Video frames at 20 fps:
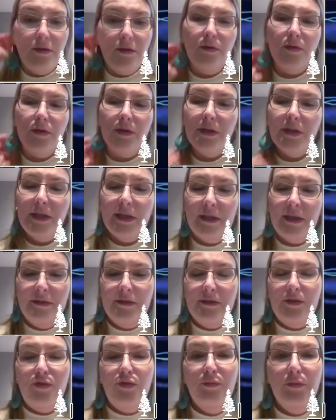or the
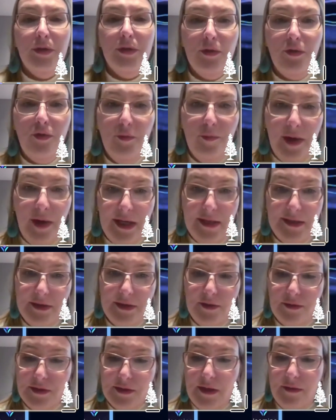consumer who buys
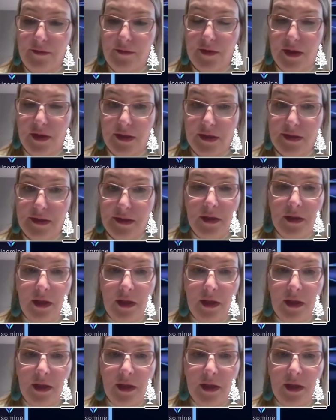those gift cards.